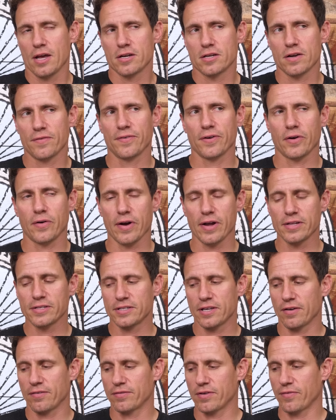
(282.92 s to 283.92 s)
Different grains
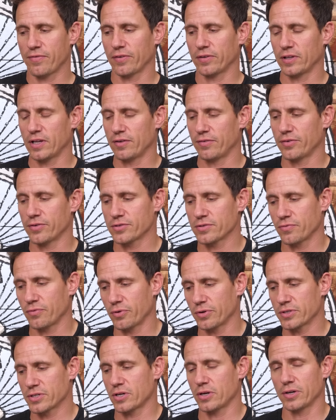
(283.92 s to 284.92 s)
have different levels of
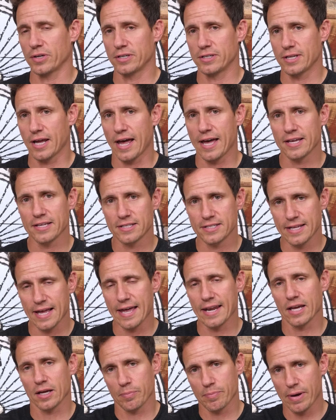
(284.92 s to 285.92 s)
what's called
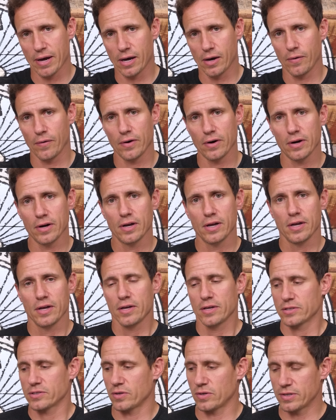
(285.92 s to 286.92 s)
diastatic power.
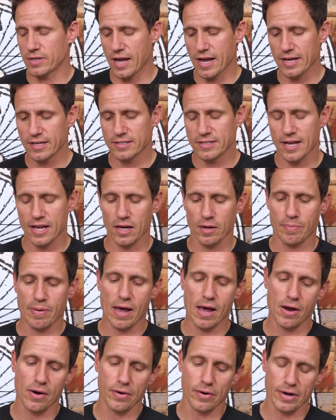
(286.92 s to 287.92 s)
So diastatic
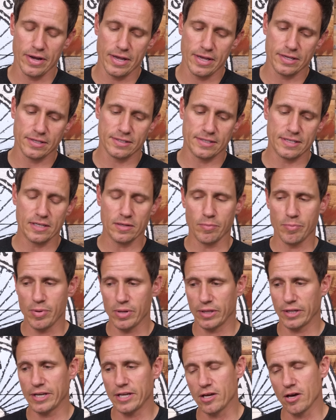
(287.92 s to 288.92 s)
power is the
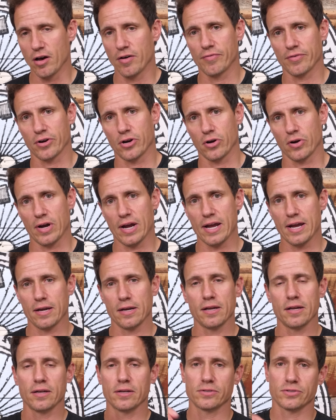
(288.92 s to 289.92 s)
ability of a
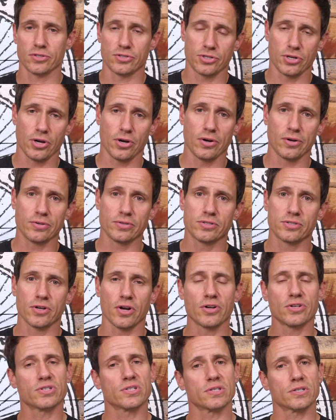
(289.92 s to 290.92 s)
grain to turn
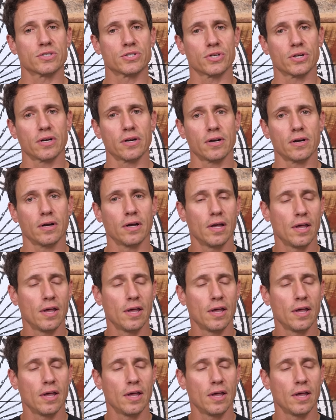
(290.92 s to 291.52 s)
starch into sugar.